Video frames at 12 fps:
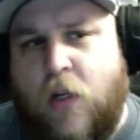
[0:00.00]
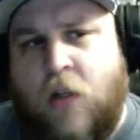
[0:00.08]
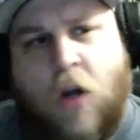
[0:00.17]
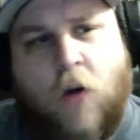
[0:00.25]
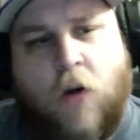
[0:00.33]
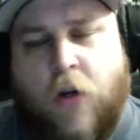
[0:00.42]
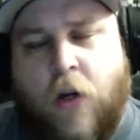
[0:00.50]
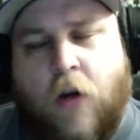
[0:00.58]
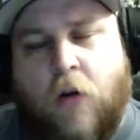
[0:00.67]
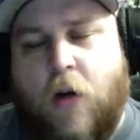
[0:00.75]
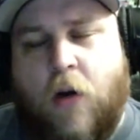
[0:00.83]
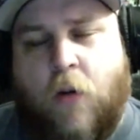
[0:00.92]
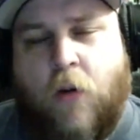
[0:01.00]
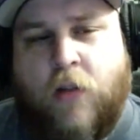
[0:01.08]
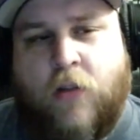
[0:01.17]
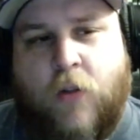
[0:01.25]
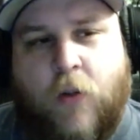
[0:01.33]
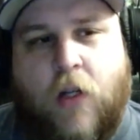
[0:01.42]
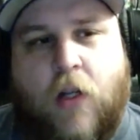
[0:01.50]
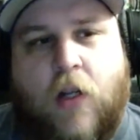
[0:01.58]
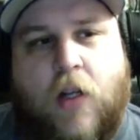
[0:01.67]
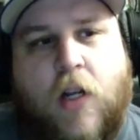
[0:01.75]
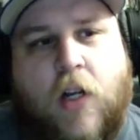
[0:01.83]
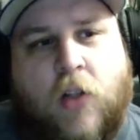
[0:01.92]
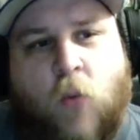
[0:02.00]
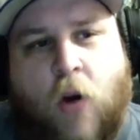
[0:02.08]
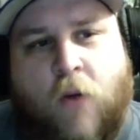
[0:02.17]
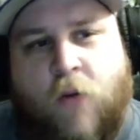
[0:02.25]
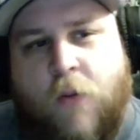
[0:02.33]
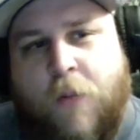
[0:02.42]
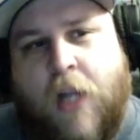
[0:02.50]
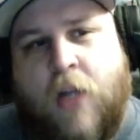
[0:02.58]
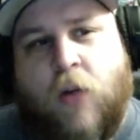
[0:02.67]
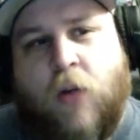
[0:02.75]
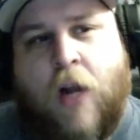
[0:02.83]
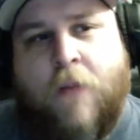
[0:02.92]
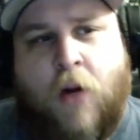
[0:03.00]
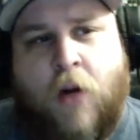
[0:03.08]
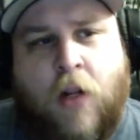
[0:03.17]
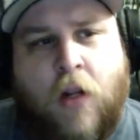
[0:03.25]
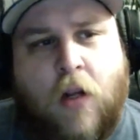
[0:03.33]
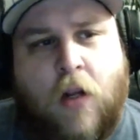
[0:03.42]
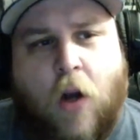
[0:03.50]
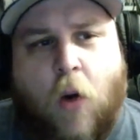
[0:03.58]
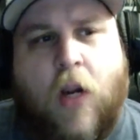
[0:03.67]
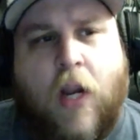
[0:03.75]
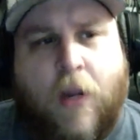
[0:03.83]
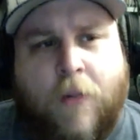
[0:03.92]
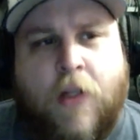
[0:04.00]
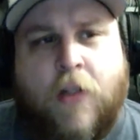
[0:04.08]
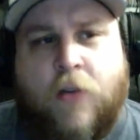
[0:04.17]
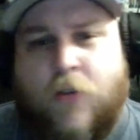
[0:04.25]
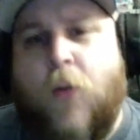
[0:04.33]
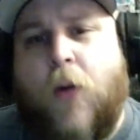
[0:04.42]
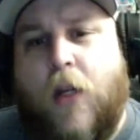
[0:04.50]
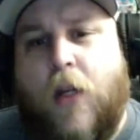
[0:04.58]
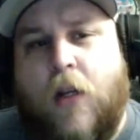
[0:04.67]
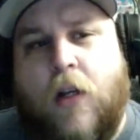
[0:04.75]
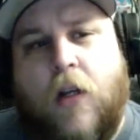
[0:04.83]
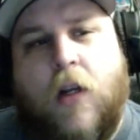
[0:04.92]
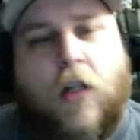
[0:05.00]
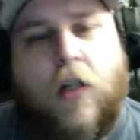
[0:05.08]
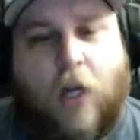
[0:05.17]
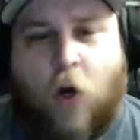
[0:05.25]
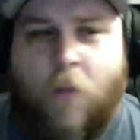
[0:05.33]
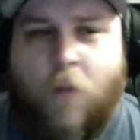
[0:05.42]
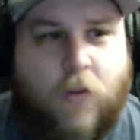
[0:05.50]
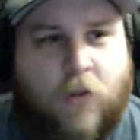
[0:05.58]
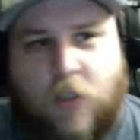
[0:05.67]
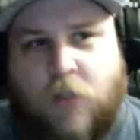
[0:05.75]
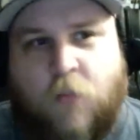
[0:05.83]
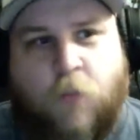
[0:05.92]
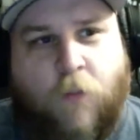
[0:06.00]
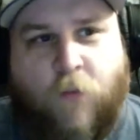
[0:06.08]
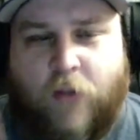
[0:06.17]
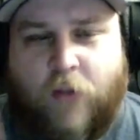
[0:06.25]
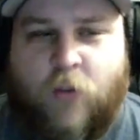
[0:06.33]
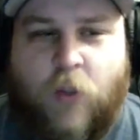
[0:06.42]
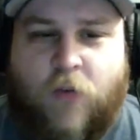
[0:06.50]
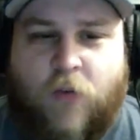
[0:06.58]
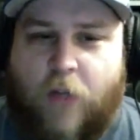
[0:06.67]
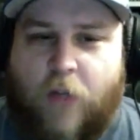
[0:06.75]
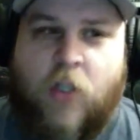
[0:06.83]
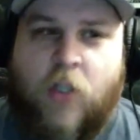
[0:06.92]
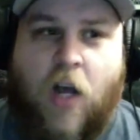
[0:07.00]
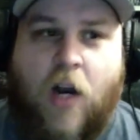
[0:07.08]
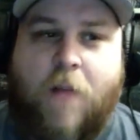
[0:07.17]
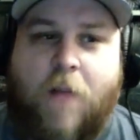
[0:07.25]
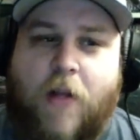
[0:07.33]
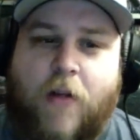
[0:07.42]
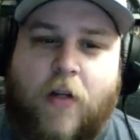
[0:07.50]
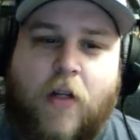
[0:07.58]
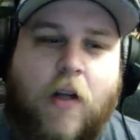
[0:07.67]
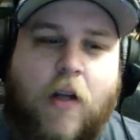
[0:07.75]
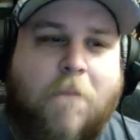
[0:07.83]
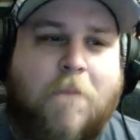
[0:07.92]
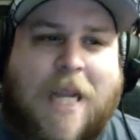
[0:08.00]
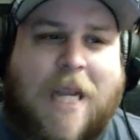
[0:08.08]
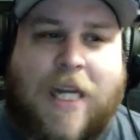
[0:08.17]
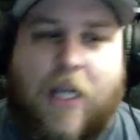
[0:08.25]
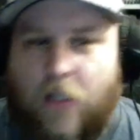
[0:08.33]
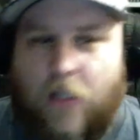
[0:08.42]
No, I don't want to do it. He goes, what if we paid you a lot of money? Okay, I'm going to do it. Like she's switch flip, done. I'm immediately.